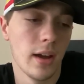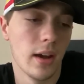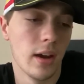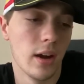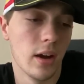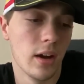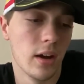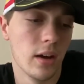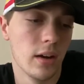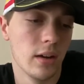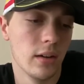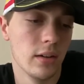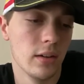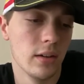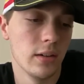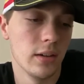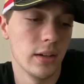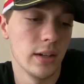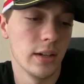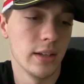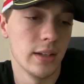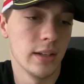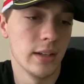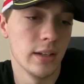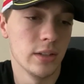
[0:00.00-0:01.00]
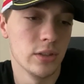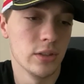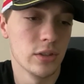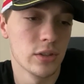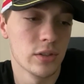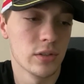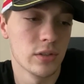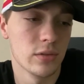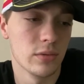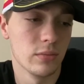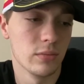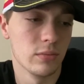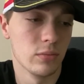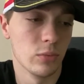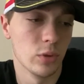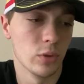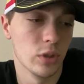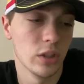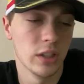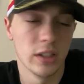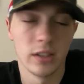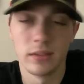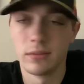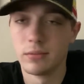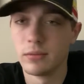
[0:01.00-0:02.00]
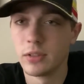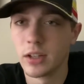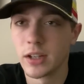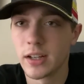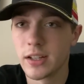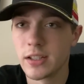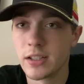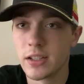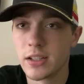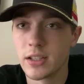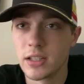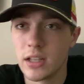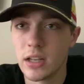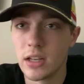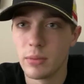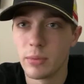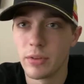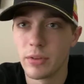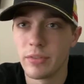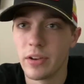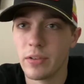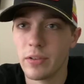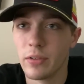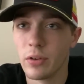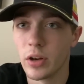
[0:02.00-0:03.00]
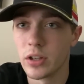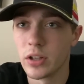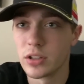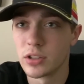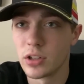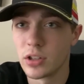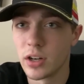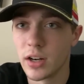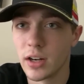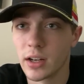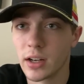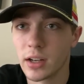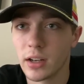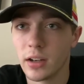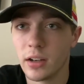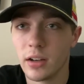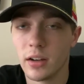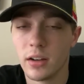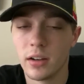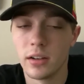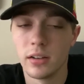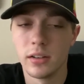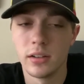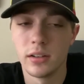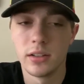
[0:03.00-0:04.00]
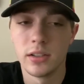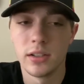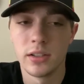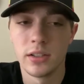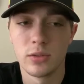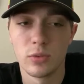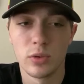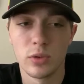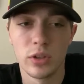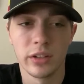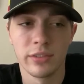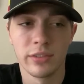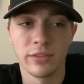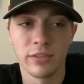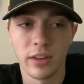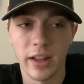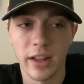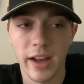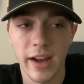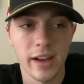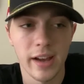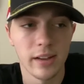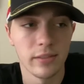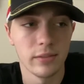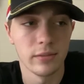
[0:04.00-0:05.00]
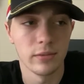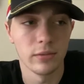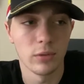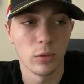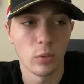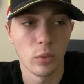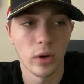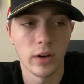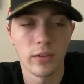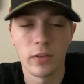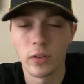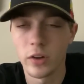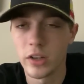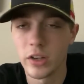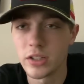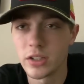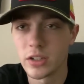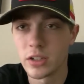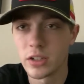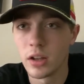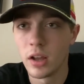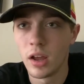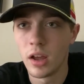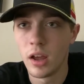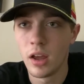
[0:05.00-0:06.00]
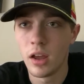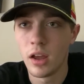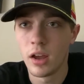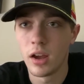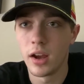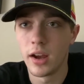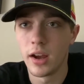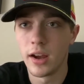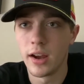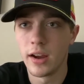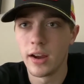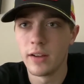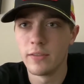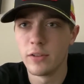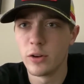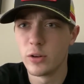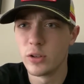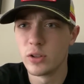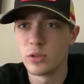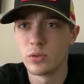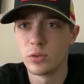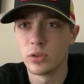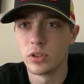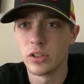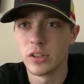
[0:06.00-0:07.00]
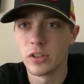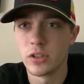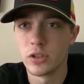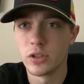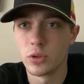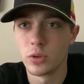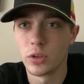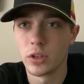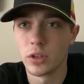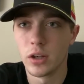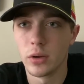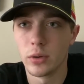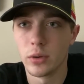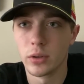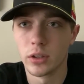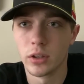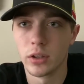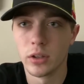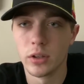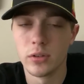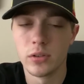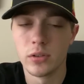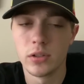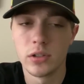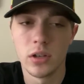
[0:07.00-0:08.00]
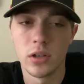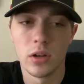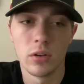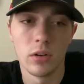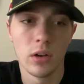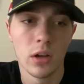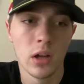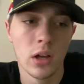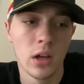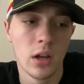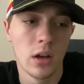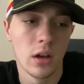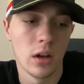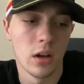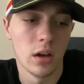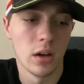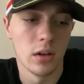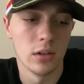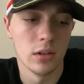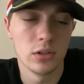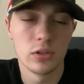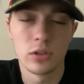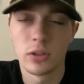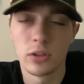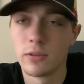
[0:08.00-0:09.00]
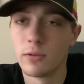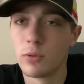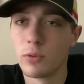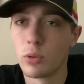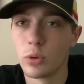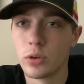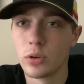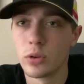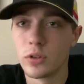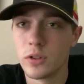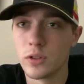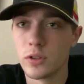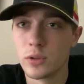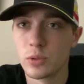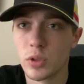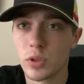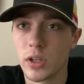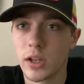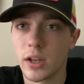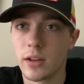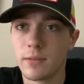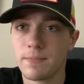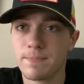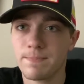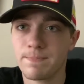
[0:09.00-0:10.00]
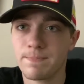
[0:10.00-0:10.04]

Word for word: Uh, and just really, like I said, get to my favorite racetrack. Uh, it's really flat, and for whatever reason, uh, I've always really enjoyed going to those. So uh, just looking forward to this weekend.